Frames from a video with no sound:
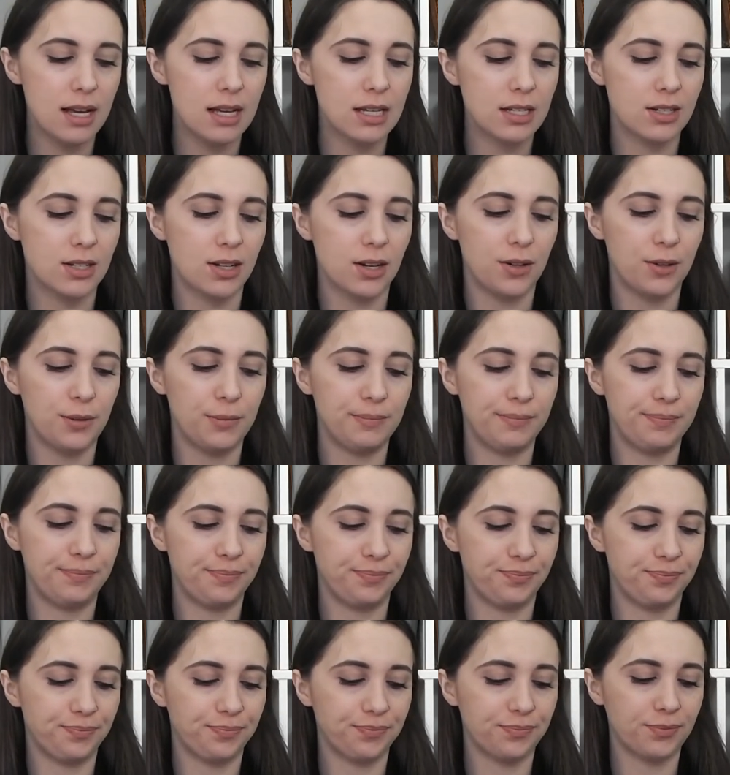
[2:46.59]
So
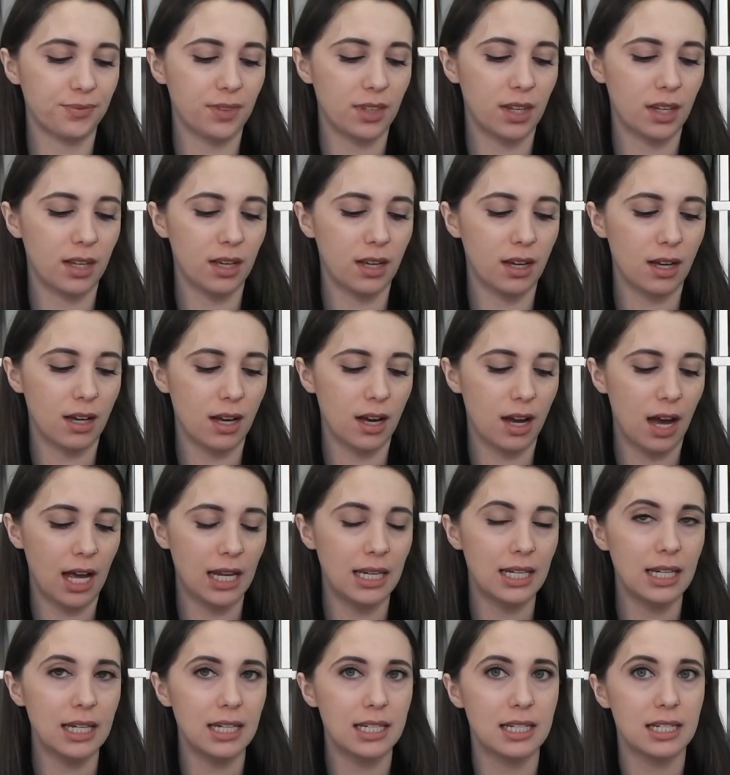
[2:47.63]
I
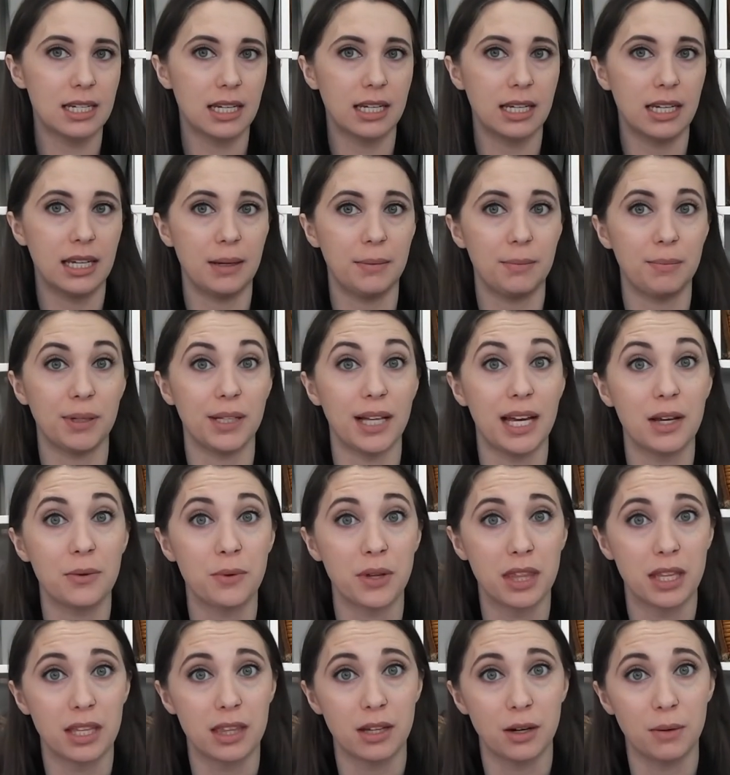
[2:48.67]
need to keep playing
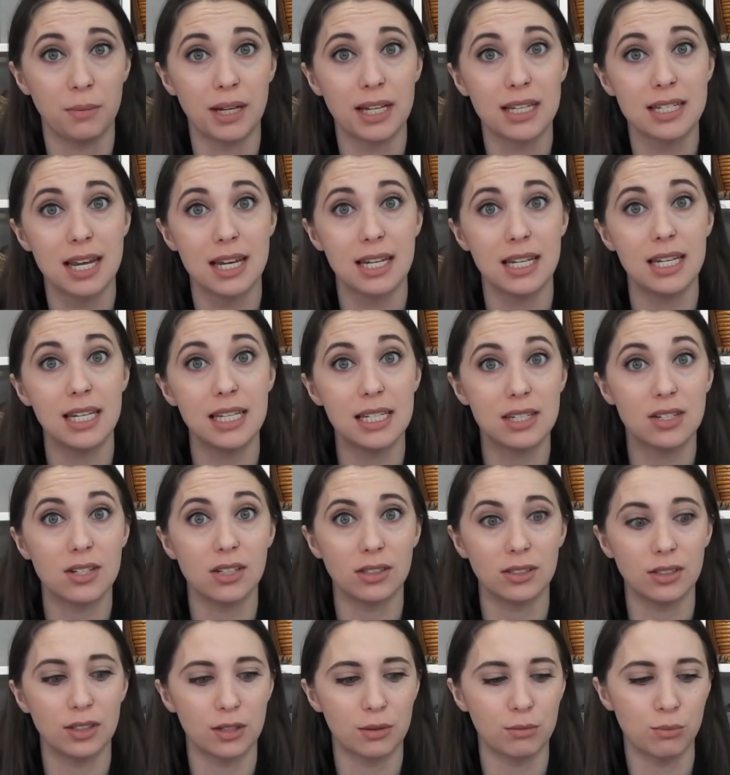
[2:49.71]
with it though because I need to
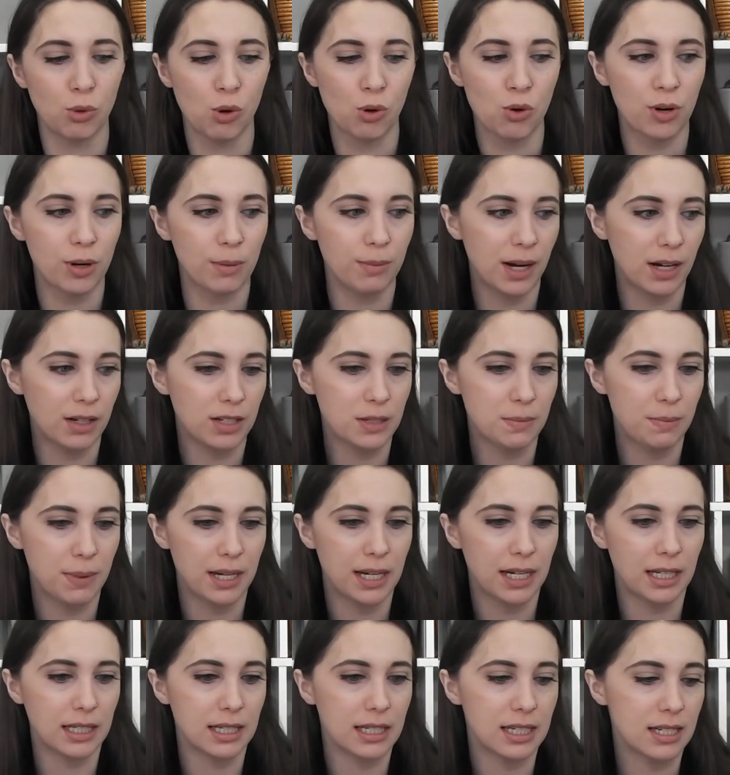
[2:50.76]
learn more about
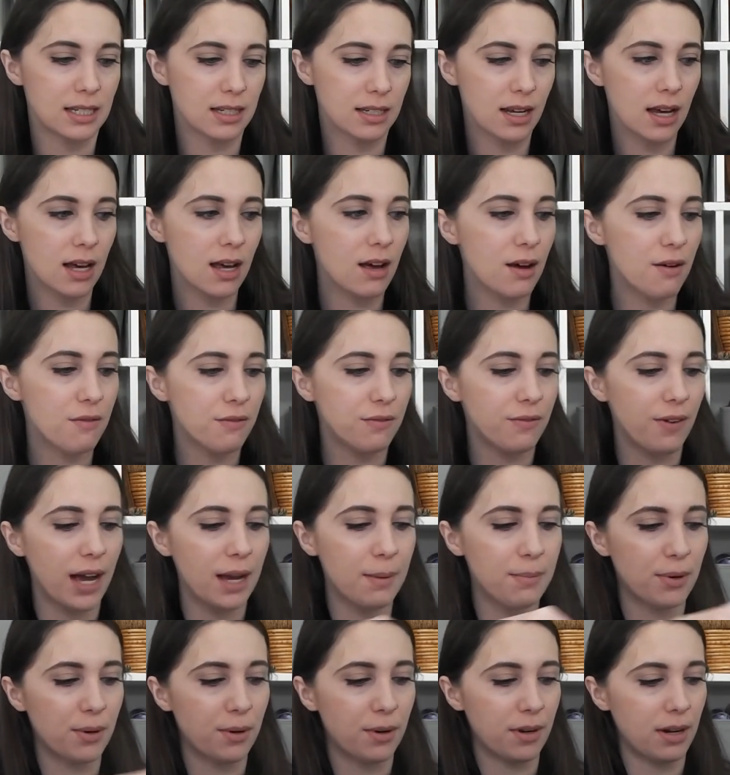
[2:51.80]
spinning this
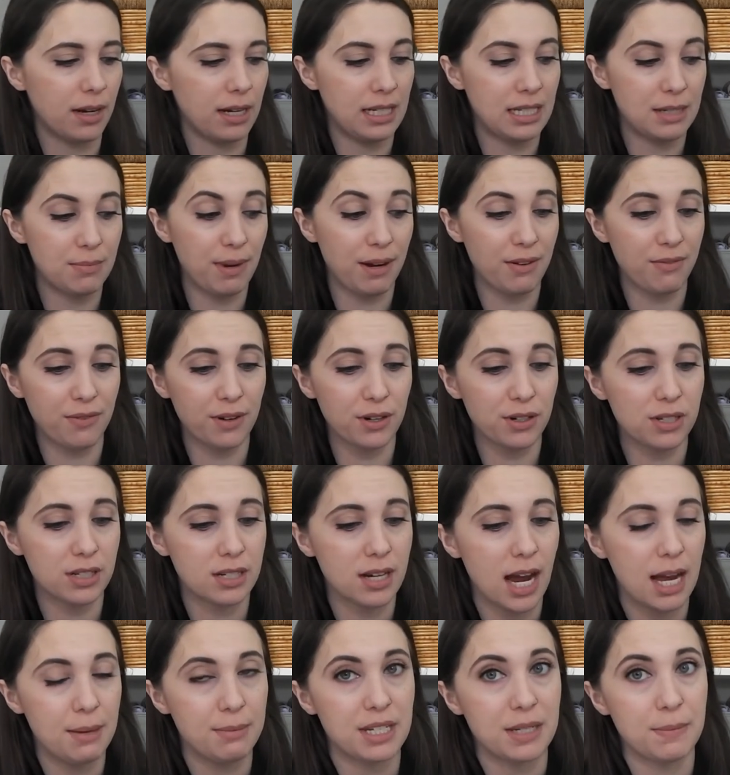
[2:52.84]
fiber. It's my first
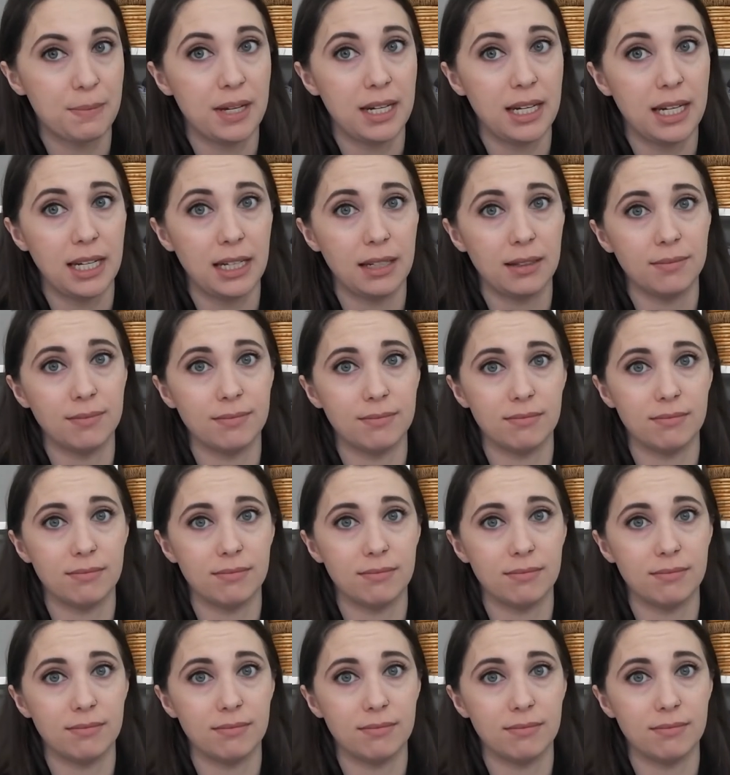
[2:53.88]
time spinning